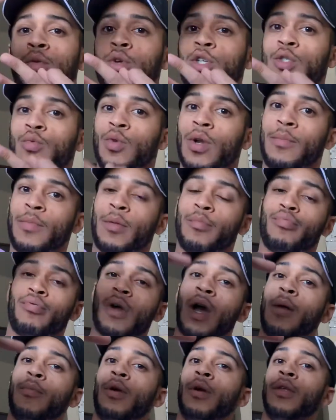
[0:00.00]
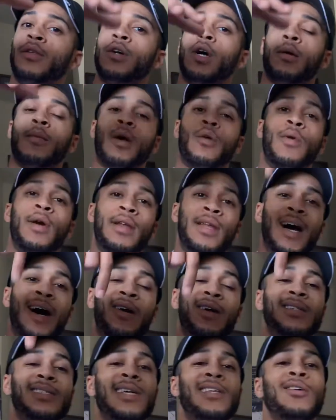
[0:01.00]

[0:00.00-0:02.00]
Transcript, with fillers: which is what I'm going to primarily talk about right now, because I